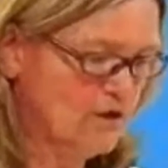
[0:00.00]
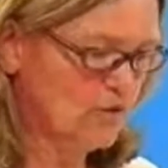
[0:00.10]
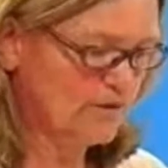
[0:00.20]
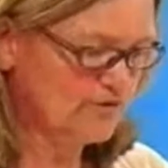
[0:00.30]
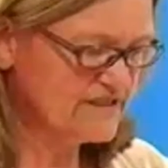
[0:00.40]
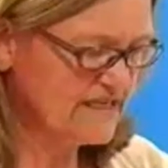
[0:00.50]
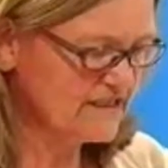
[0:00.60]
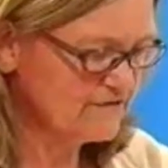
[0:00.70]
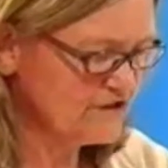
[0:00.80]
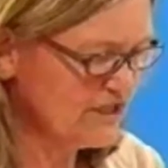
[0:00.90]
1%
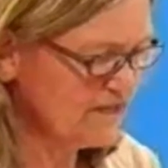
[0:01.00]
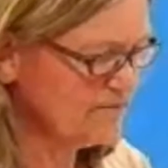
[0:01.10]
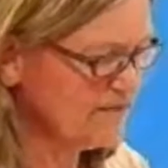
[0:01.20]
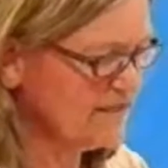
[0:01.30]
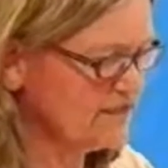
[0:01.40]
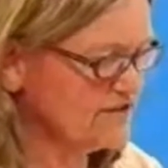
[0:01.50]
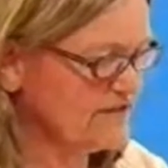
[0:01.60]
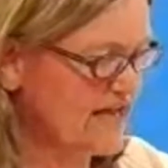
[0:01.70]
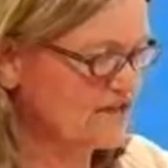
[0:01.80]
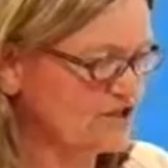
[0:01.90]
of GNP into the
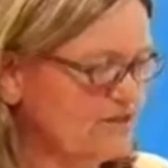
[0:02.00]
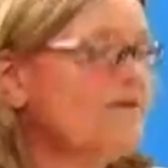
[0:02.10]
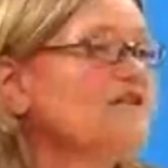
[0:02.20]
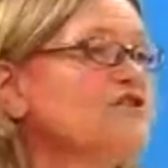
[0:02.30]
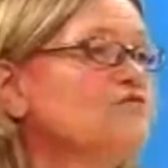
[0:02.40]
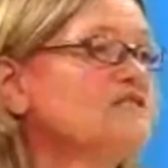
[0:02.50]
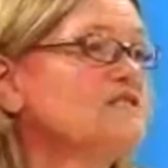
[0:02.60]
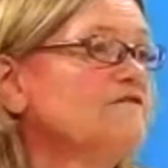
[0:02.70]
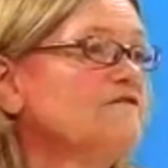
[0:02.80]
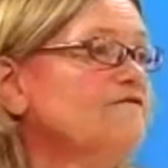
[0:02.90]
National Pension
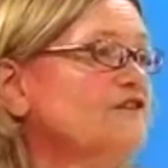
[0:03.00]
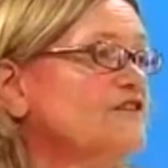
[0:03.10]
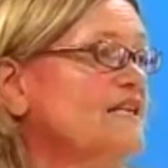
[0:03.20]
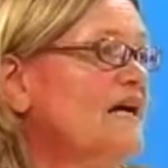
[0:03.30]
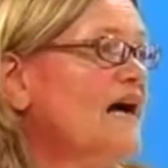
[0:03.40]
Reserve Fund.